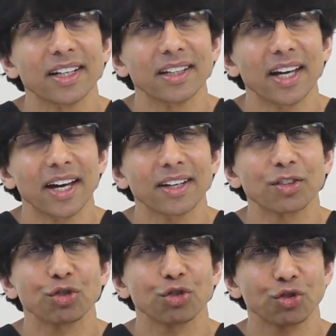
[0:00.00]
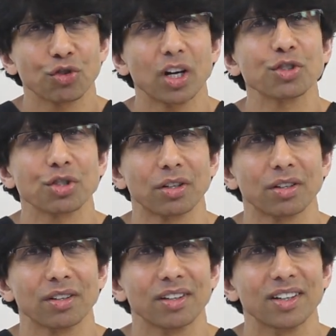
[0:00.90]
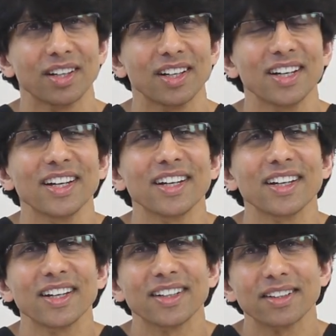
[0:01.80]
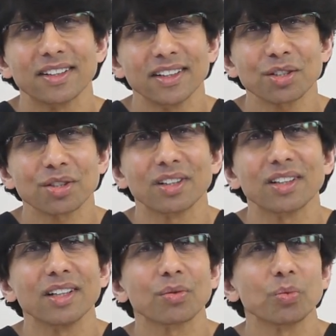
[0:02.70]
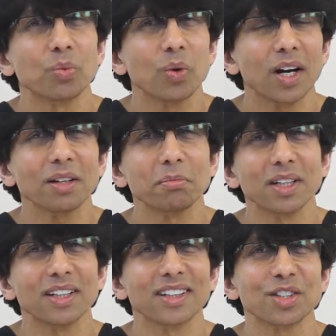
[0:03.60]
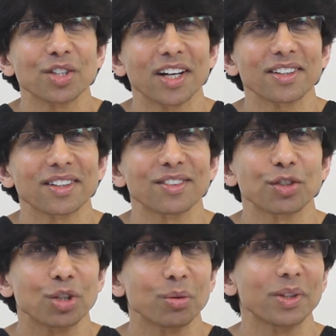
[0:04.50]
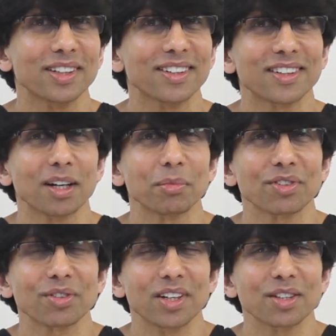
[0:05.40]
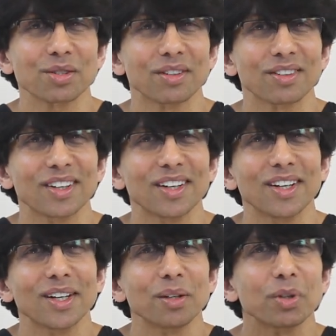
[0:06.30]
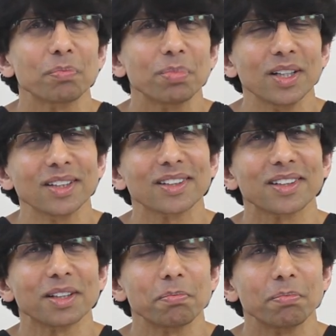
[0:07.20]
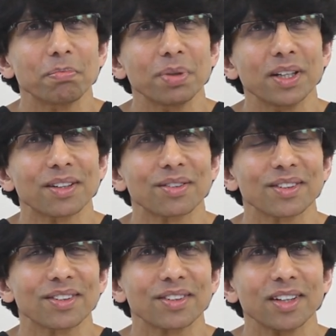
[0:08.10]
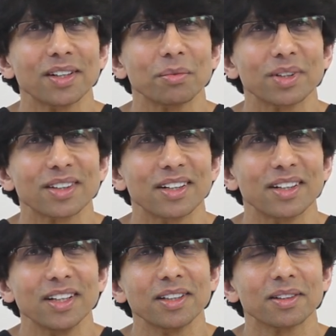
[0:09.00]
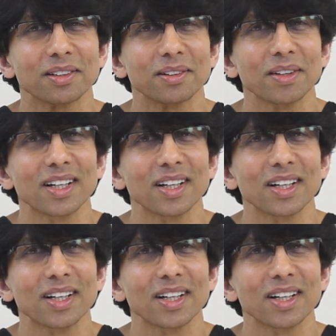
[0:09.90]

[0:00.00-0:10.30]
an enhanced structure. In addition, these well-meaning injectors doing these demonstrations repeatedly pierce the skin with their needle,